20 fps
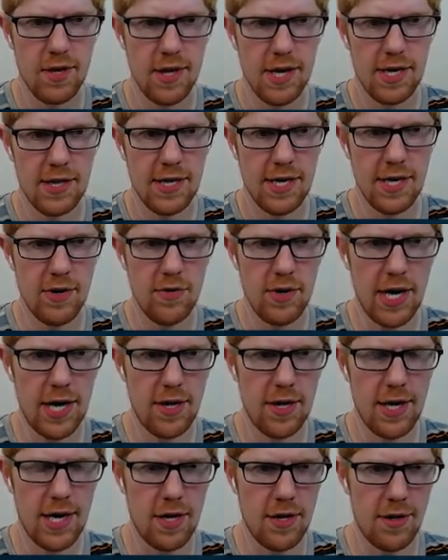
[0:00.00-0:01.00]
And then I'll
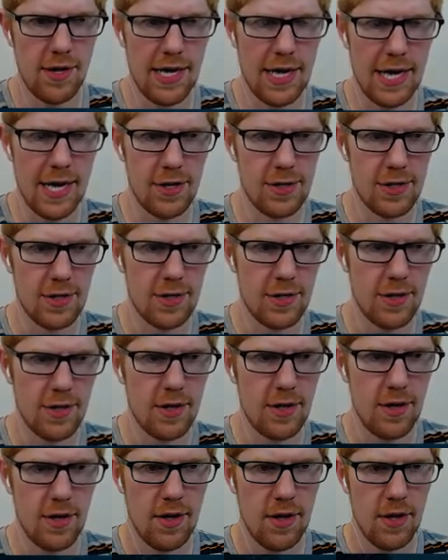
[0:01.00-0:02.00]
I'll I'll
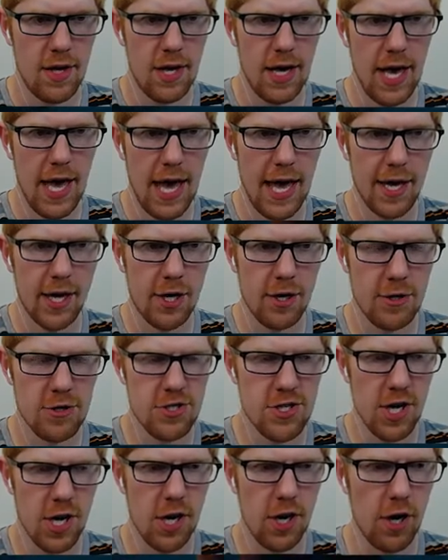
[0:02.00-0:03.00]
anchor
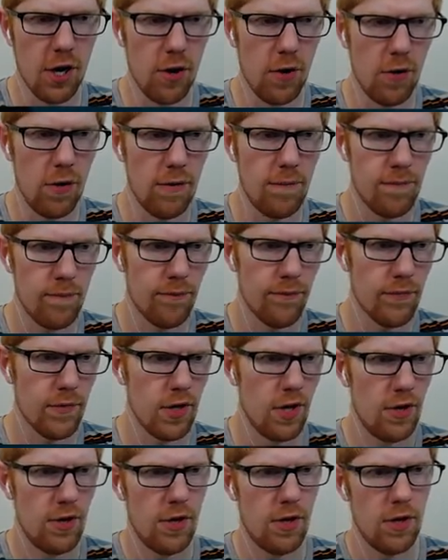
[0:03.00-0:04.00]
as a hoe
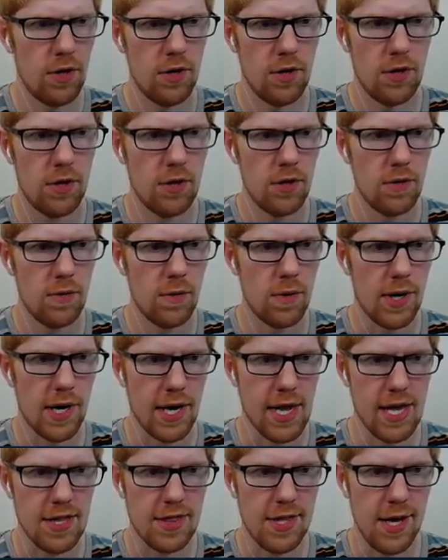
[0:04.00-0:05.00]
when I
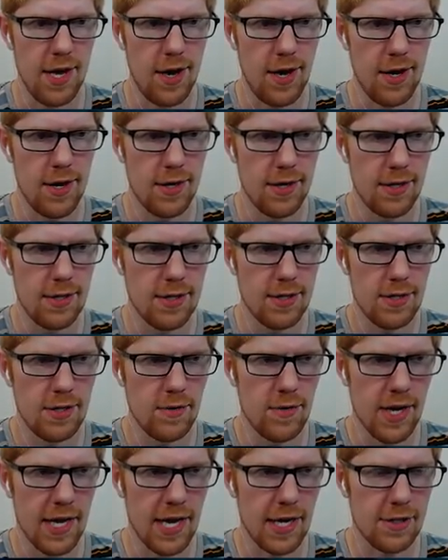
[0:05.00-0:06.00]
get there.
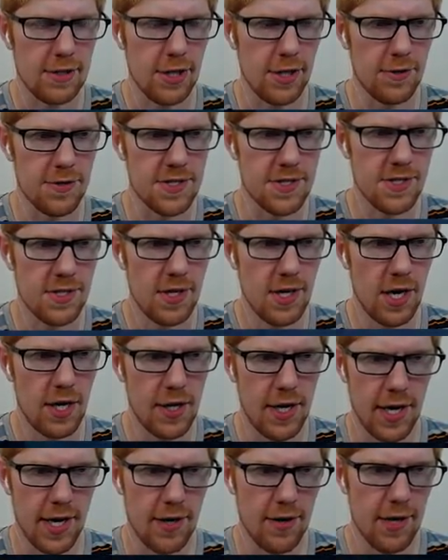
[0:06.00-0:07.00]
When I get close. All
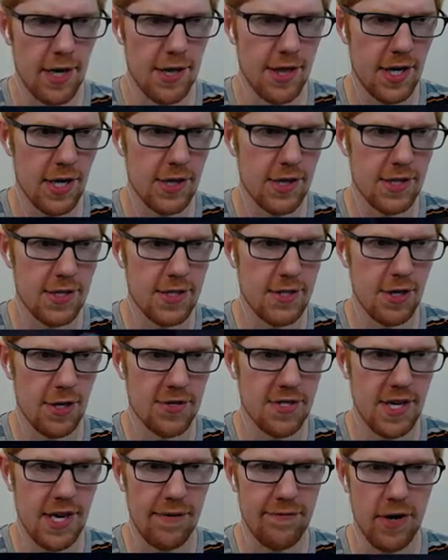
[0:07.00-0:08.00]
right, I think this is
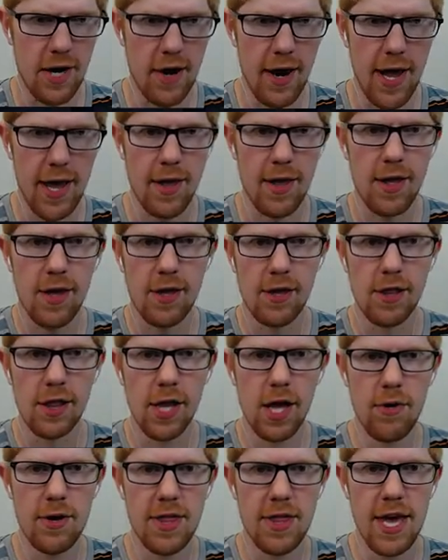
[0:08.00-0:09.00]
close enough. All right,
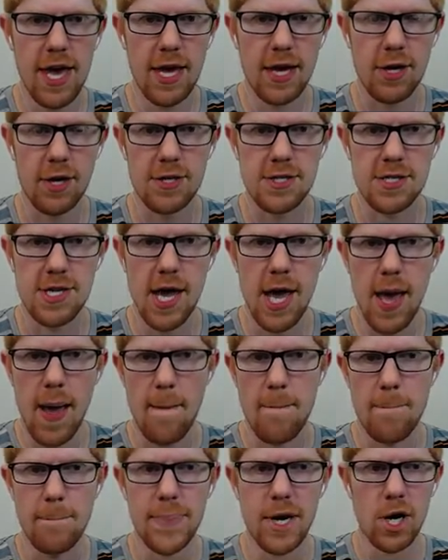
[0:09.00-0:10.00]
lower the anchors.
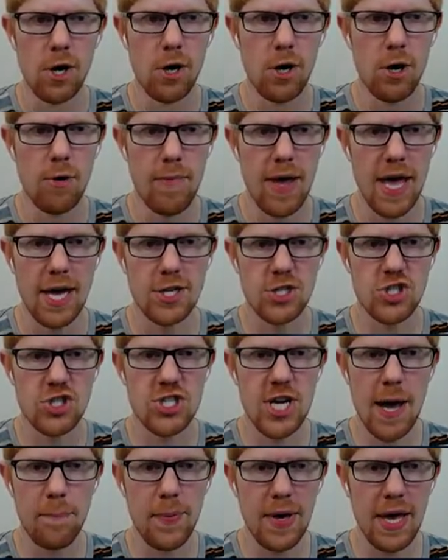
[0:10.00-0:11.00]
Boom, and
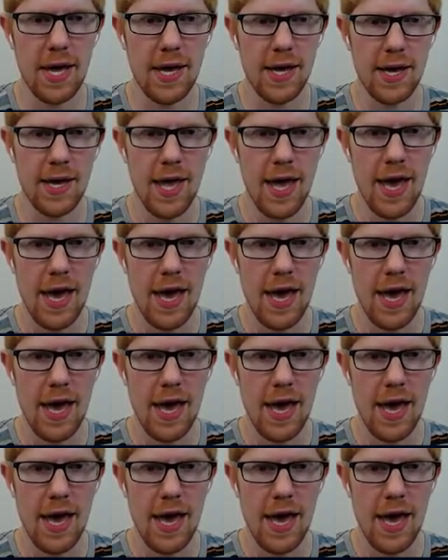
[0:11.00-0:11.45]
jumping.